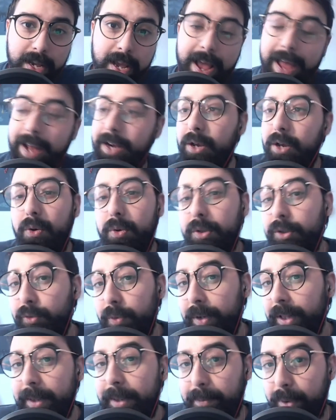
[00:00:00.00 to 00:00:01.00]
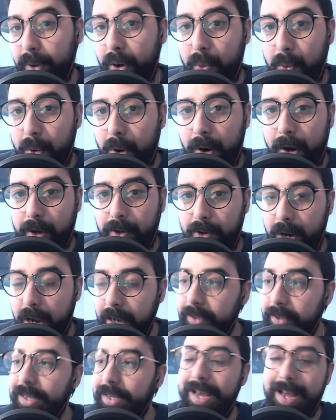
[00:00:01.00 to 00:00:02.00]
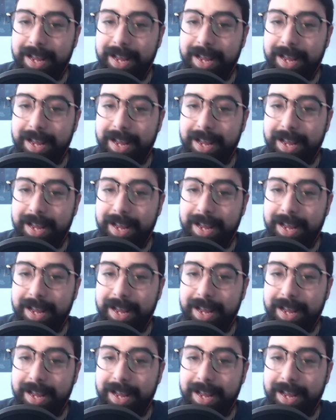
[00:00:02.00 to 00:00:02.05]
And who was really pro war on drugs?